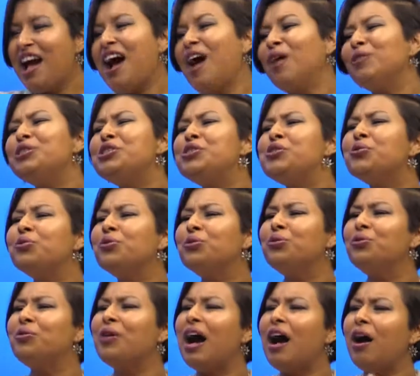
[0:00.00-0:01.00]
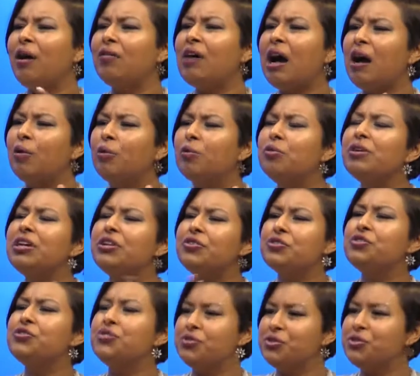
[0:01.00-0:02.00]
how did you, who
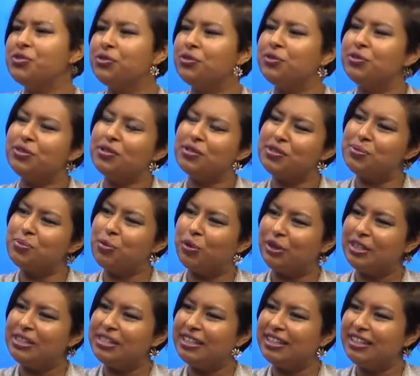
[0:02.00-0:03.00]
introduced you to the sport?